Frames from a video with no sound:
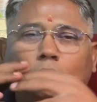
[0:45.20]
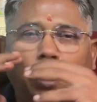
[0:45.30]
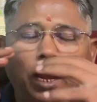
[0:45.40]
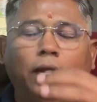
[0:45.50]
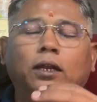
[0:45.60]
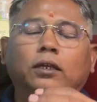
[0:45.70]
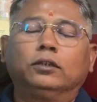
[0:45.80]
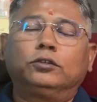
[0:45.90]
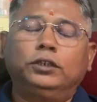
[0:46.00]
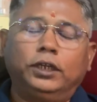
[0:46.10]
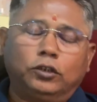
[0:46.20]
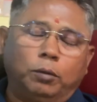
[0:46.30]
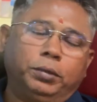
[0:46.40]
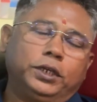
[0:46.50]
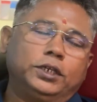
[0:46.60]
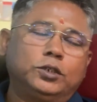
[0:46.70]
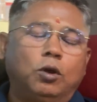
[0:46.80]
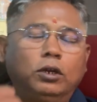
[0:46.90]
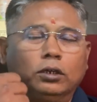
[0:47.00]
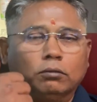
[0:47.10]
and today's topic is
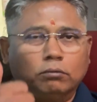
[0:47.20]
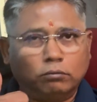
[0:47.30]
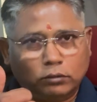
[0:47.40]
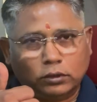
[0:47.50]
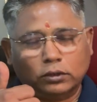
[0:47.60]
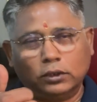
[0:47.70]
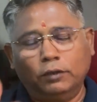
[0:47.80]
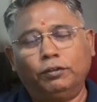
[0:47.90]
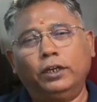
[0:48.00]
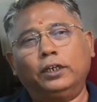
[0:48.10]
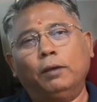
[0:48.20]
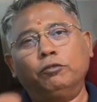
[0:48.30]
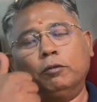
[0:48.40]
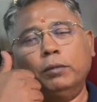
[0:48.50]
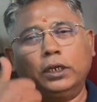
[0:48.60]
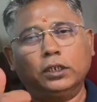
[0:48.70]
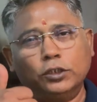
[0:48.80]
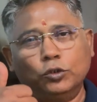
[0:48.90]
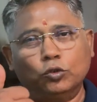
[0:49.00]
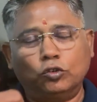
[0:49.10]
on different types of
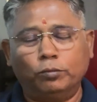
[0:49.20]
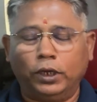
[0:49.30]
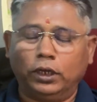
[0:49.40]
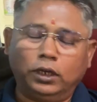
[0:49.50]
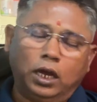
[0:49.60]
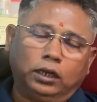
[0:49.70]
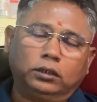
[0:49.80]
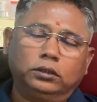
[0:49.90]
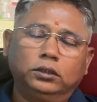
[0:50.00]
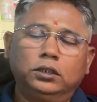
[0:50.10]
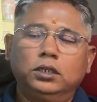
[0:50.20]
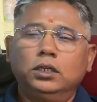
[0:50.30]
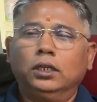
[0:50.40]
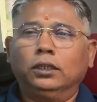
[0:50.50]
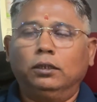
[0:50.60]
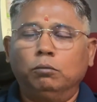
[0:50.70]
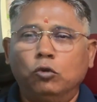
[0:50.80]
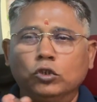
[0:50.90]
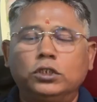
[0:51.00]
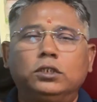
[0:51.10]
metals used to make a car. The
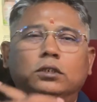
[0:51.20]
most